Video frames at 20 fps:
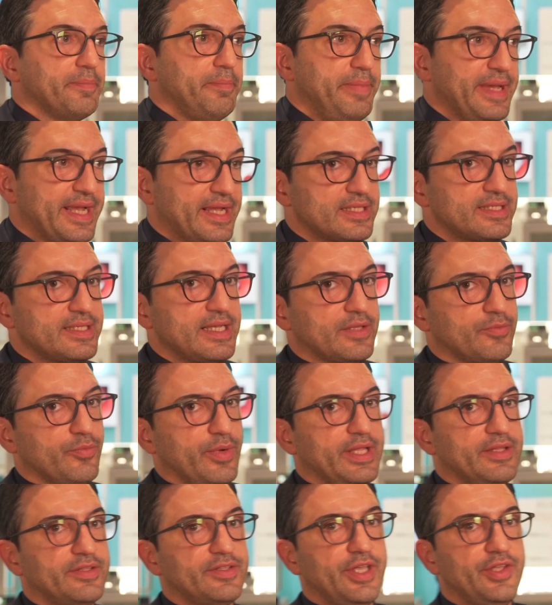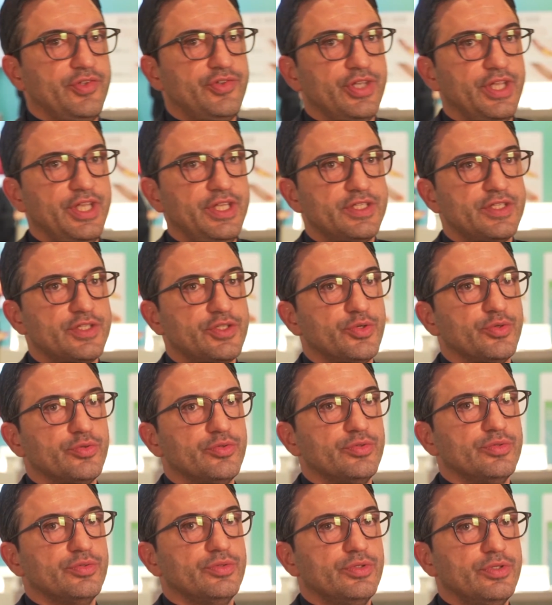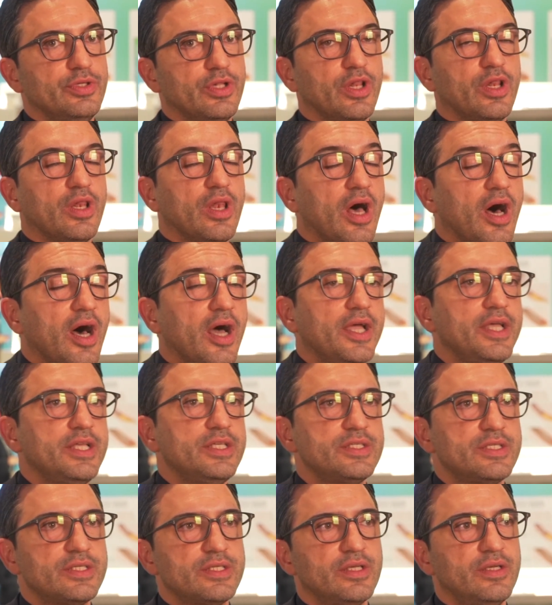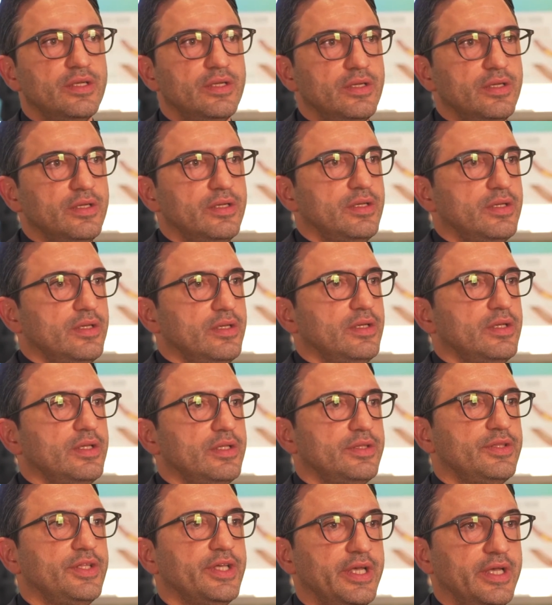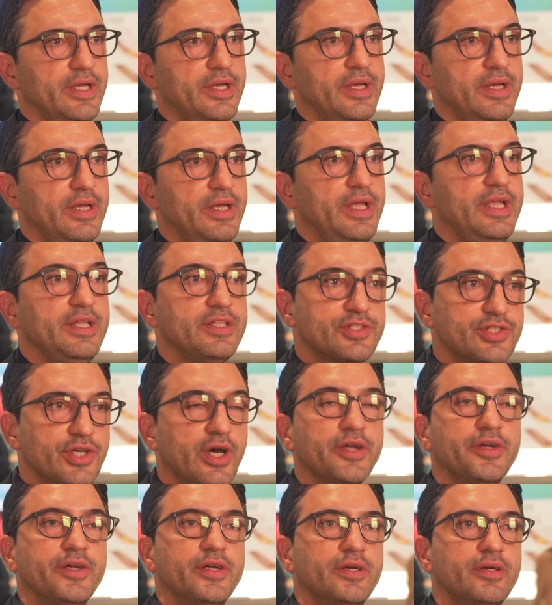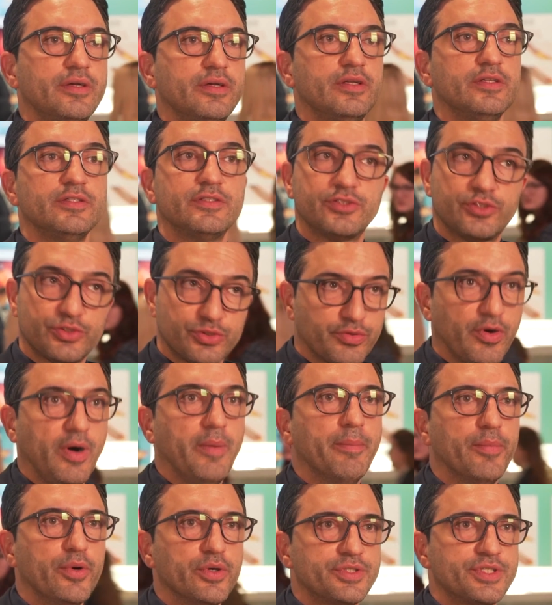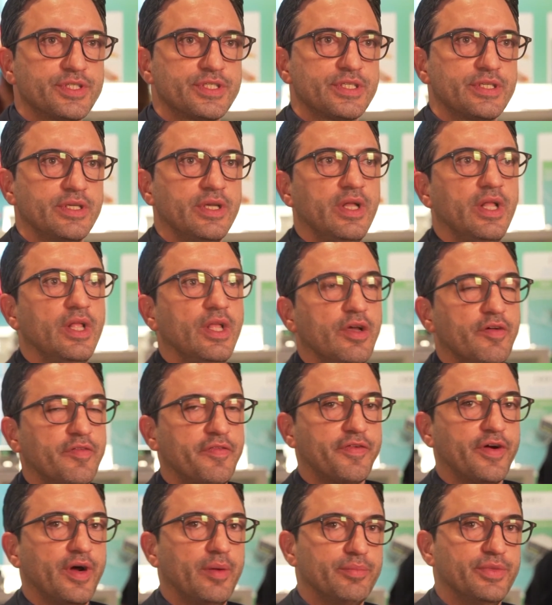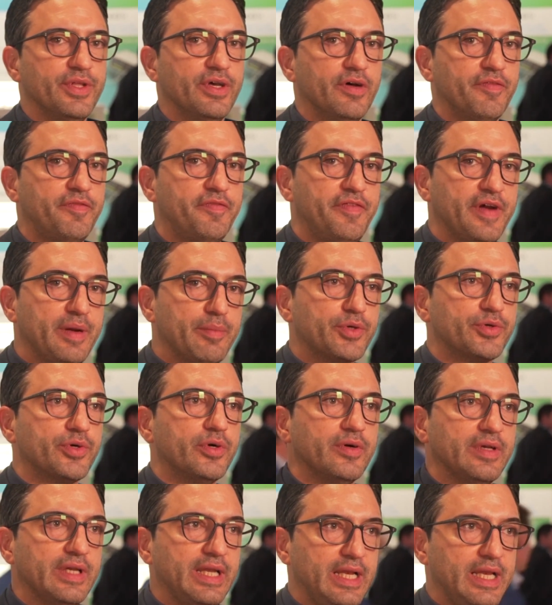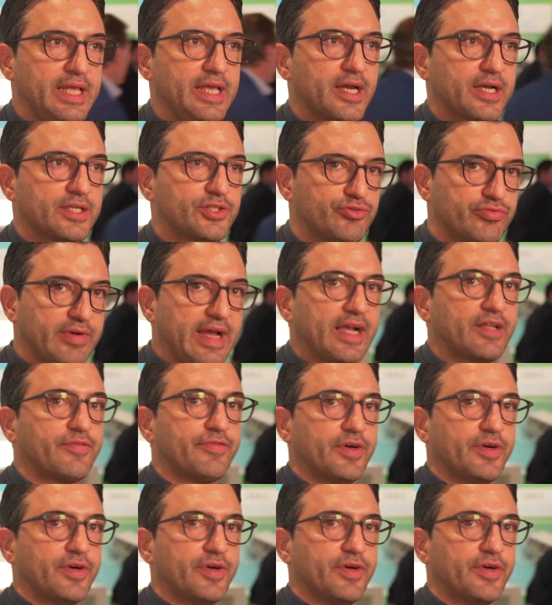biggest advantage is to lyse the entire thrombus from the femoral iliac tract,